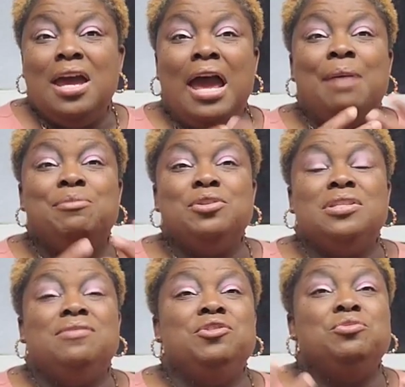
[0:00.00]
I'm just
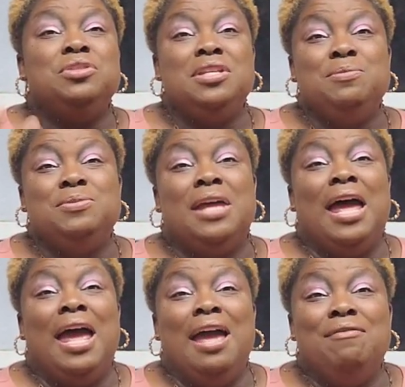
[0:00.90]
giving you tips that
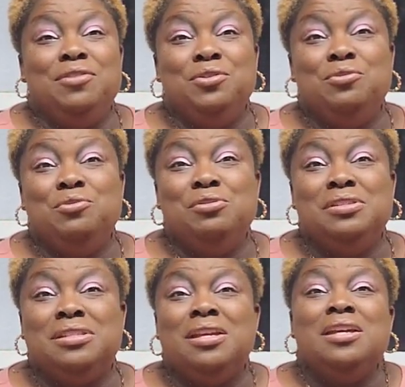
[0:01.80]
I have
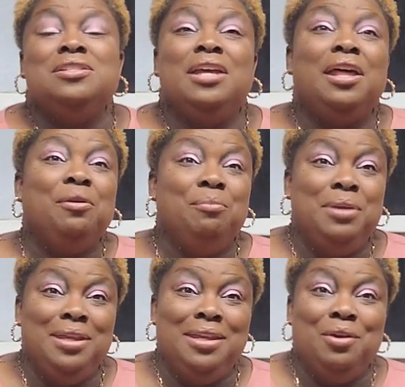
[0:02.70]
used to help
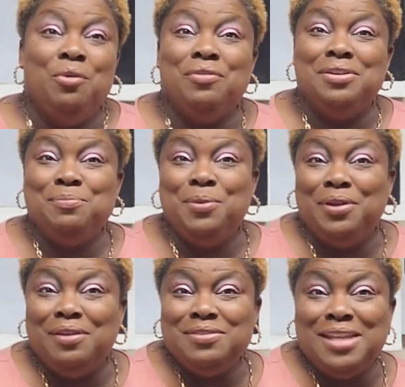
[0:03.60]
me over the
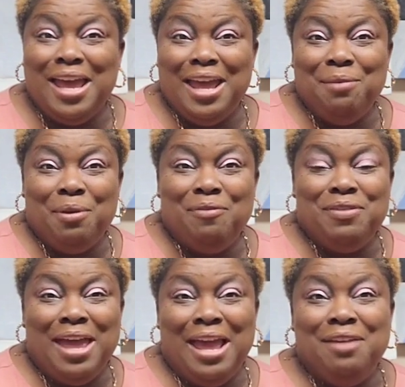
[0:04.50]
period of time of
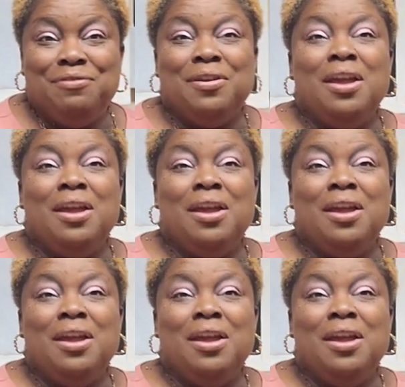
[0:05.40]
life